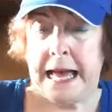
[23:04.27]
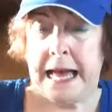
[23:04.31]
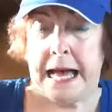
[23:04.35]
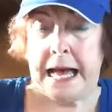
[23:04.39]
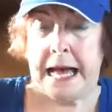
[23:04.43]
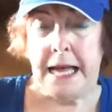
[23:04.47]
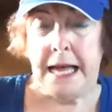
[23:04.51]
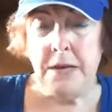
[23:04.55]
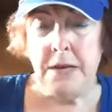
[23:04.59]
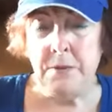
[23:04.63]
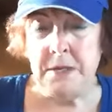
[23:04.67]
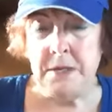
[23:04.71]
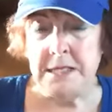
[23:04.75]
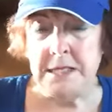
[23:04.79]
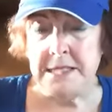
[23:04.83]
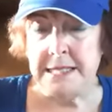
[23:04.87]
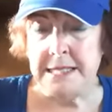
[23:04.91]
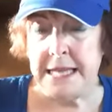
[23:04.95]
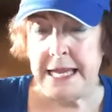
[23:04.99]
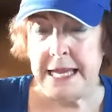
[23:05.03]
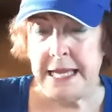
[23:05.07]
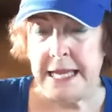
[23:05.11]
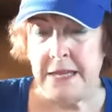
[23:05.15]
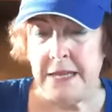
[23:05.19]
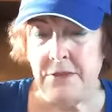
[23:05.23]
I would
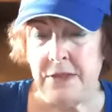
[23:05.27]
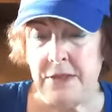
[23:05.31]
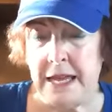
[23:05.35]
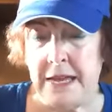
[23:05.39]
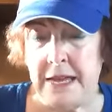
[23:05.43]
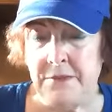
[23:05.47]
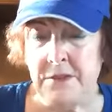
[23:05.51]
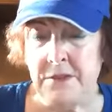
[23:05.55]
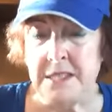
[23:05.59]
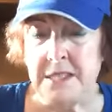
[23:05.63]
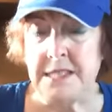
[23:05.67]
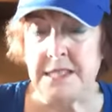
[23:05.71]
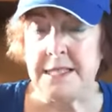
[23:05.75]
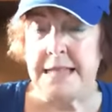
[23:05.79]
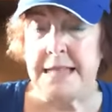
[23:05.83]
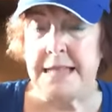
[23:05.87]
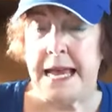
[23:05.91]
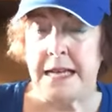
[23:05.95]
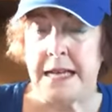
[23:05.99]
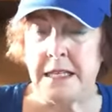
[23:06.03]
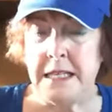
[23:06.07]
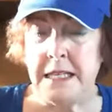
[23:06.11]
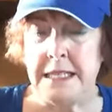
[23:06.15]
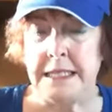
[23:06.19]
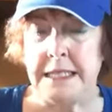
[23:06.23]
say that the
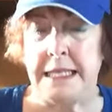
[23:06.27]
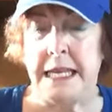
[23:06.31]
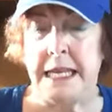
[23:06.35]
second